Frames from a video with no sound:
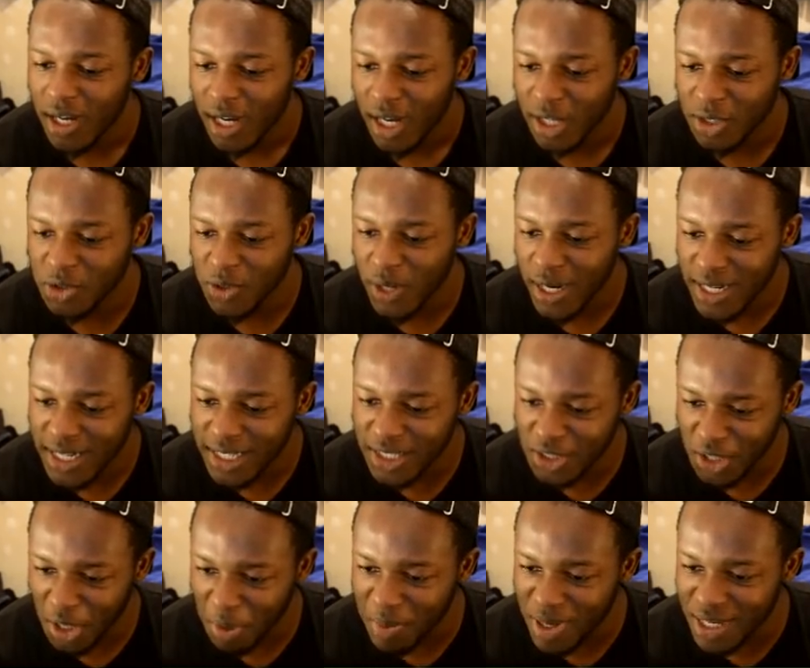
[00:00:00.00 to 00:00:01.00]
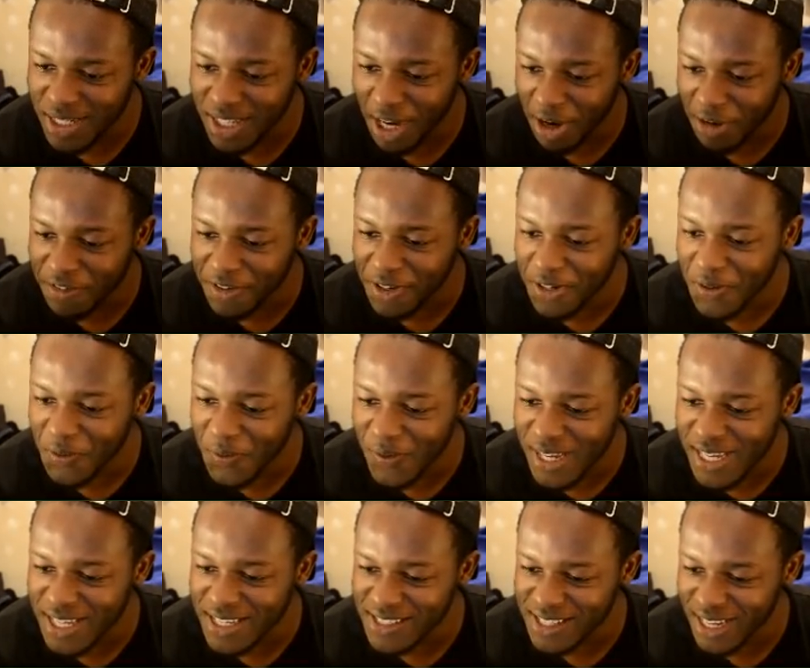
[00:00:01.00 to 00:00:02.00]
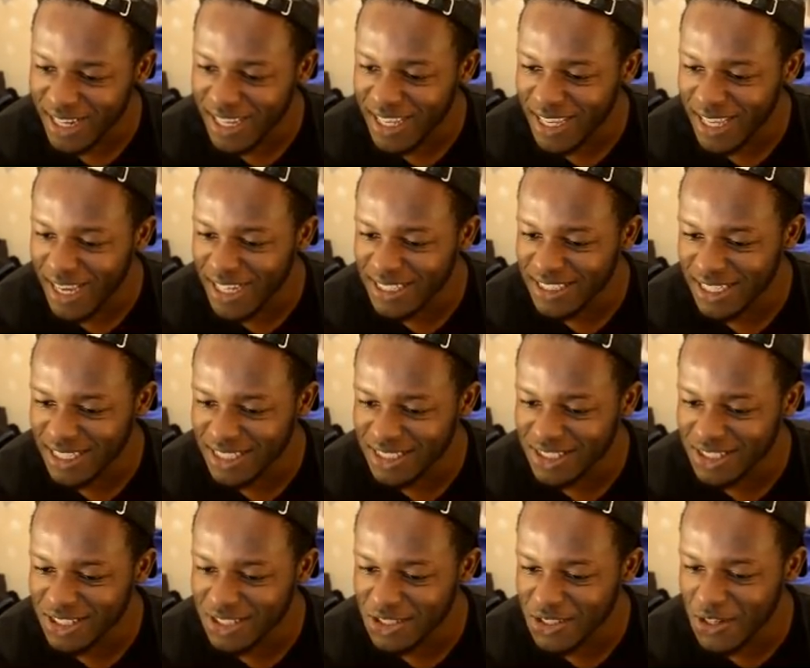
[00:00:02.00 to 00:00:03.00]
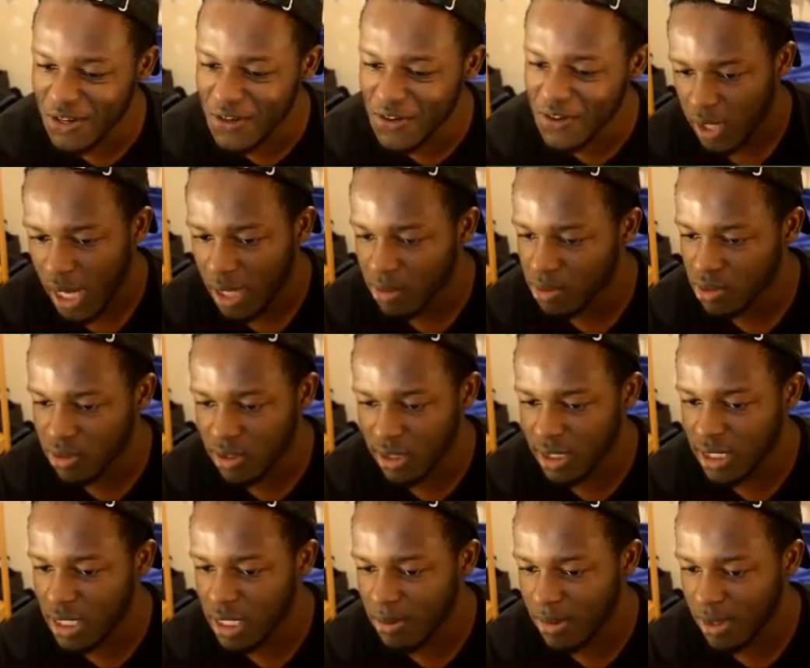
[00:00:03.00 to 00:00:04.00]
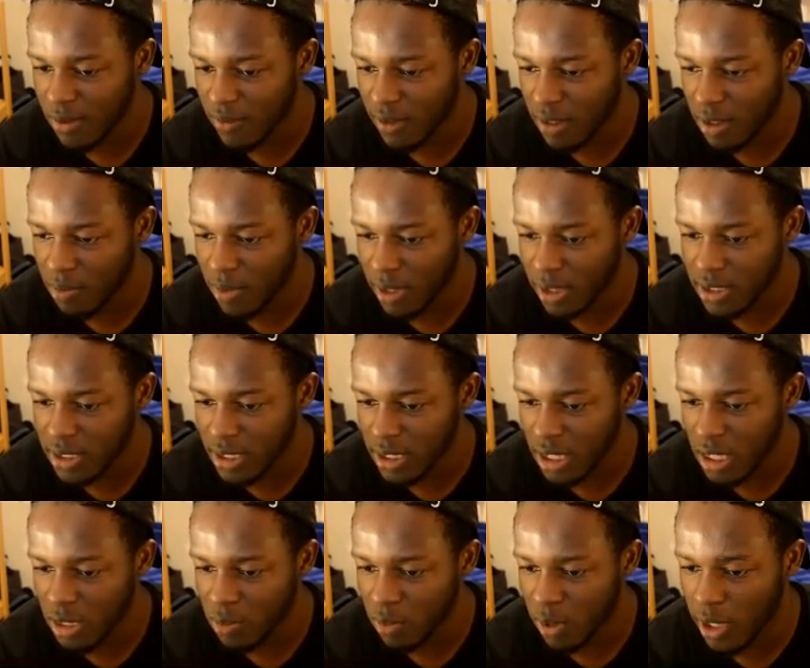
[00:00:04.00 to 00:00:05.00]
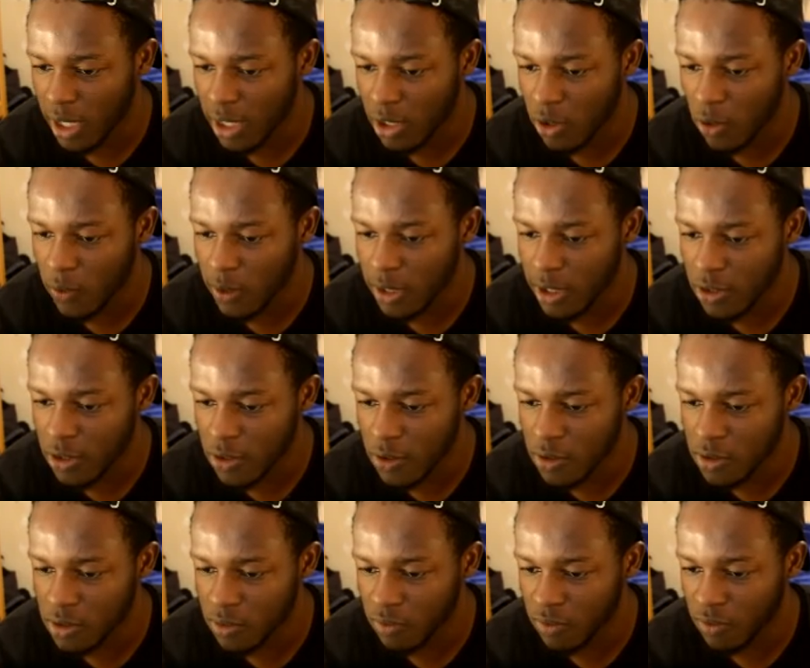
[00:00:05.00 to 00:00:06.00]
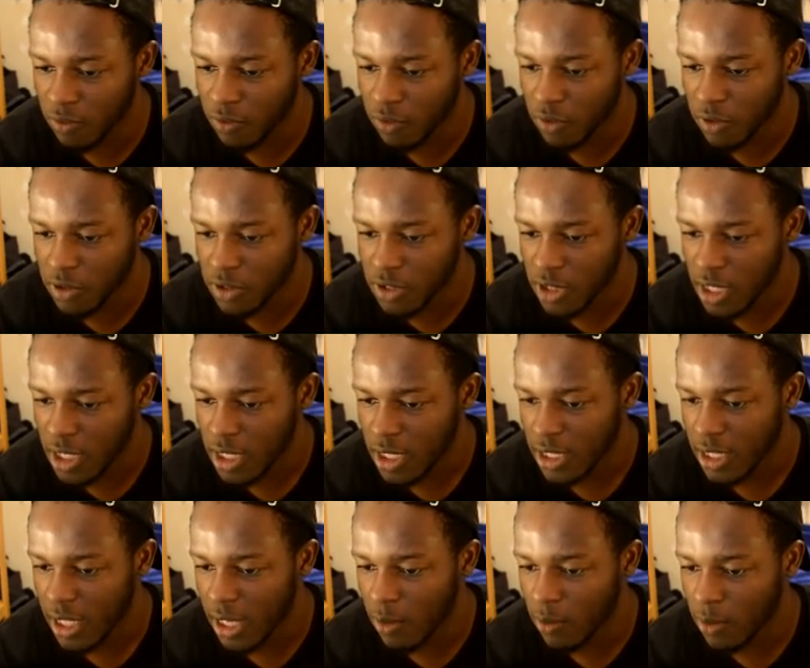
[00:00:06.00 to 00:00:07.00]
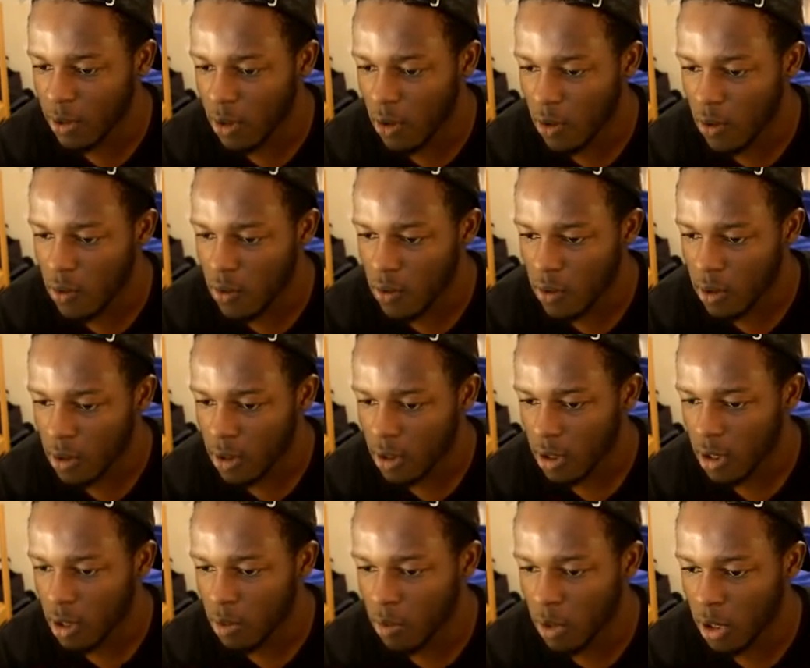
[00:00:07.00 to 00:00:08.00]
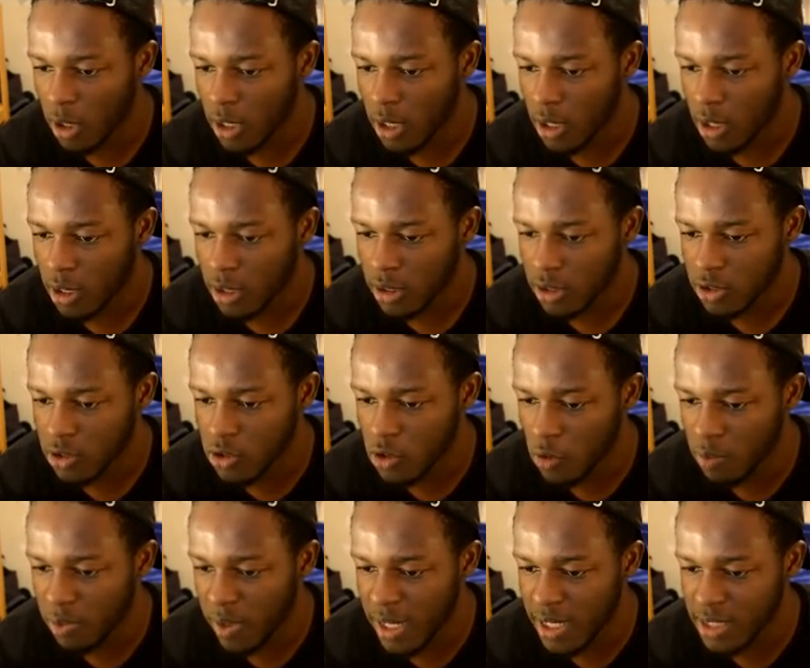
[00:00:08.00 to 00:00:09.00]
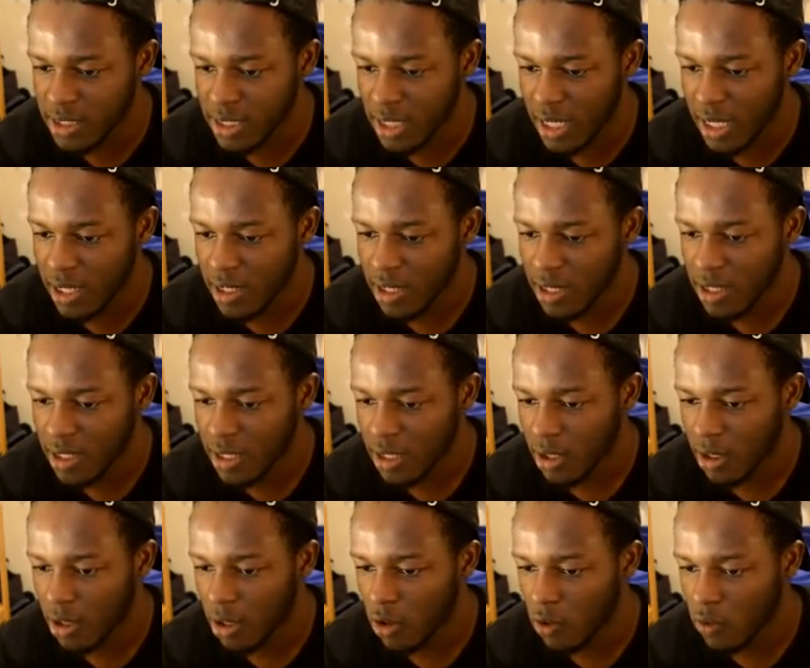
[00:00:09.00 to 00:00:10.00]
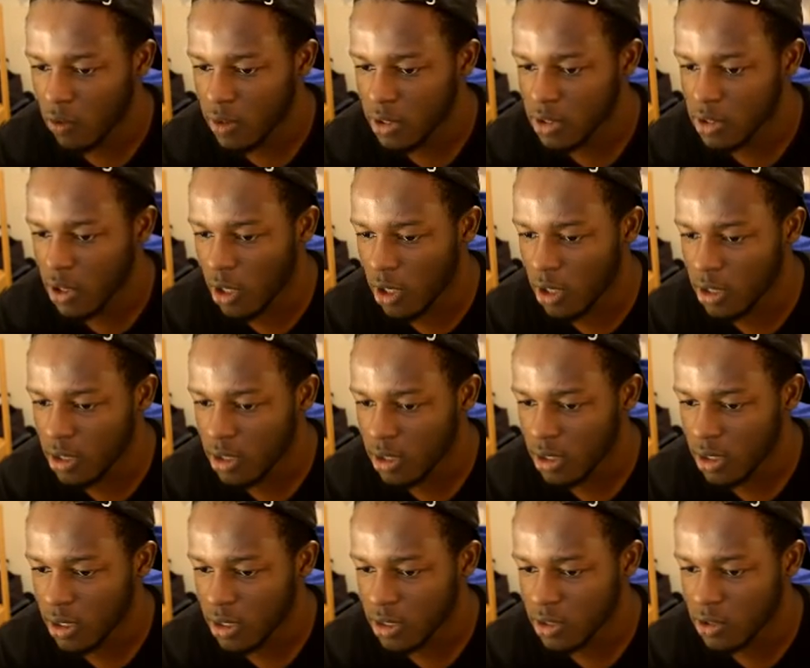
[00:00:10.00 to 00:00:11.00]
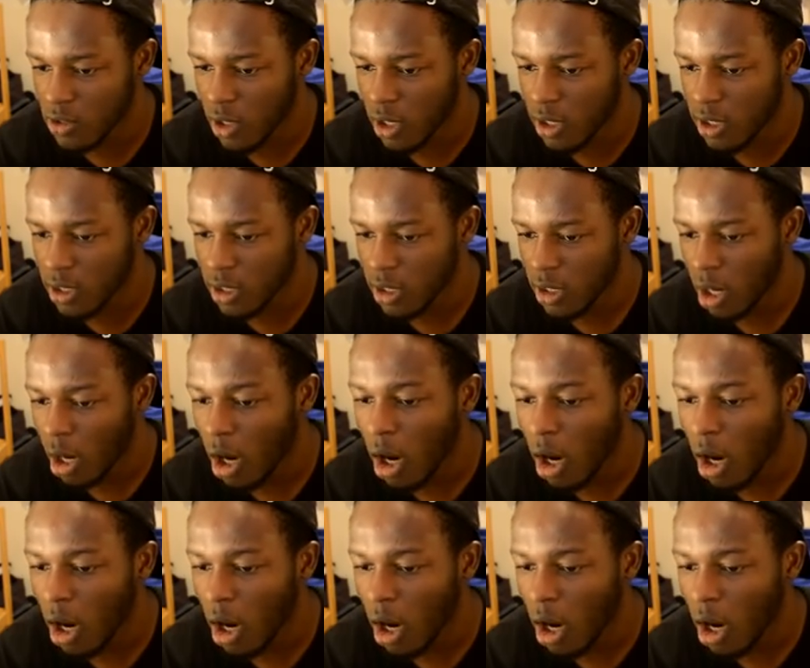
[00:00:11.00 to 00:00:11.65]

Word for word: I was trying to dummy David Luiz so I can get a chance to shoot. I'm just going to keep giving it back to Ibra. I know he can do something for us. There we go. Come on. There's 2 players there. Oh, he's gone. He's gone.